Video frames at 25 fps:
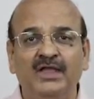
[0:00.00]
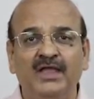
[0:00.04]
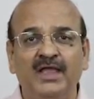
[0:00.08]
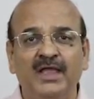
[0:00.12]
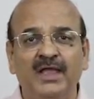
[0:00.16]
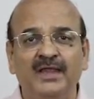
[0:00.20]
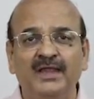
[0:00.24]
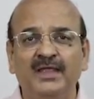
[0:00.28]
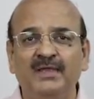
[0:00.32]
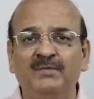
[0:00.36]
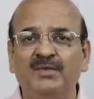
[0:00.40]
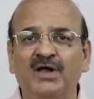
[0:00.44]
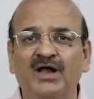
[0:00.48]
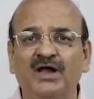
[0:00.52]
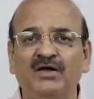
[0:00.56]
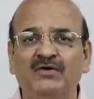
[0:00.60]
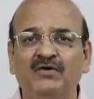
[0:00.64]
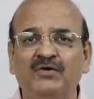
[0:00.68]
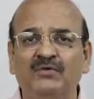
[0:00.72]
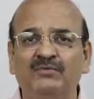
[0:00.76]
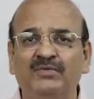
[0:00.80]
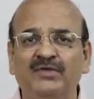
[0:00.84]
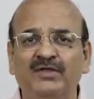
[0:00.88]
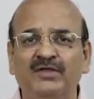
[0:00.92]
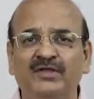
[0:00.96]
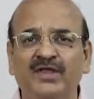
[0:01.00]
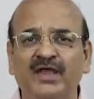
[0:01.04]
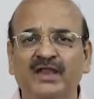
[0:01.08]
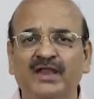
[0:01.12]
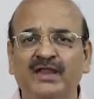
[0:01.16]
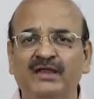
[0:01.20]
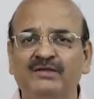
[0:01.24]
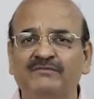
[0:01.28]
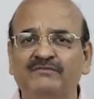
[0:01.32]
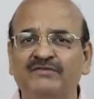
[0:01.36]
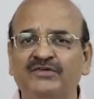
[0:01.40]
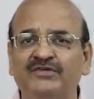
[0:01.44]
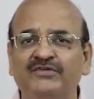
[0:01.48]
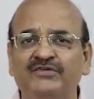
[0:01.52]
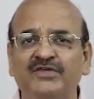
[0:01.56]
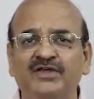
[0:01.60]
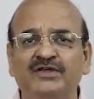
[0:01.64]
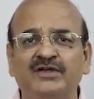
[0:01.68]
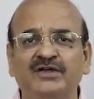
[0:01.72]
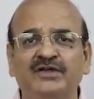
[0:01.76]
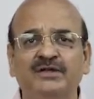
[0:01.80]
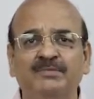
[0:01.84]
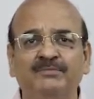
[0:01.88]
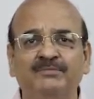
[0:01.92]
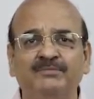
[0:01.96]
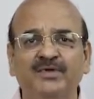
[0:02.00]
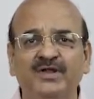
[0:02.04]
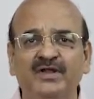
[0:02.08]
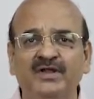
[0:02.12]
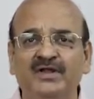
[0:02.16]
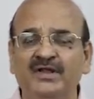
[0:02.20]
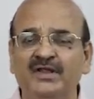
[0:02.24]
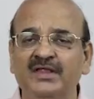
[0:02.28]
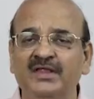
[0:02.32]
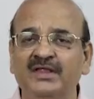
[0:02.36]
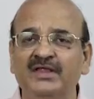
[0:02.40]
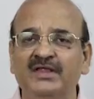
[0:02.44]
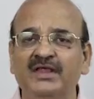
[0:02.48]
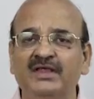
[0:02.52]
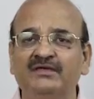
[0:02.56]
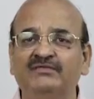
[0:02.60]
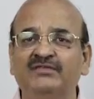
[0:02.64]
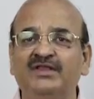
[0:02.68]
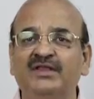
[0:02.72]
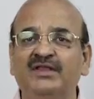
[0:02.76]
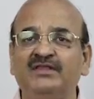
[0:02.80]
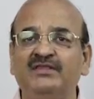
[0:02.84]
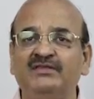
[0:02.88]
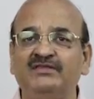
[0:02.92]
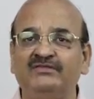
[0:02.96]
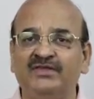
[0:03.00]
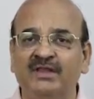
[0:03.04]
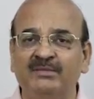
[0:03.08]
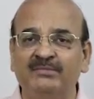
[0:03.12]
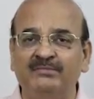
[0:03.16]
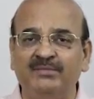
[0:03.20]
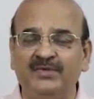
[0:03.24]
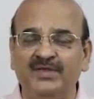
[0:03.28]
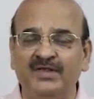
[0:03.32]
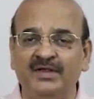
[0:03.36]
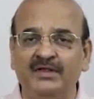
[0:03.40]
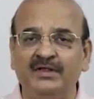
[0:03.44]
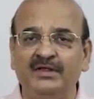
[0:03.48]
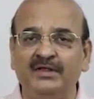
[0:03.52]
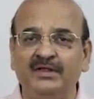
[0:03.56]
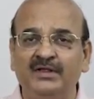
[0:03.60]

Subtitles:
any Mahakumbh can get vitiated completely if there is a stampede.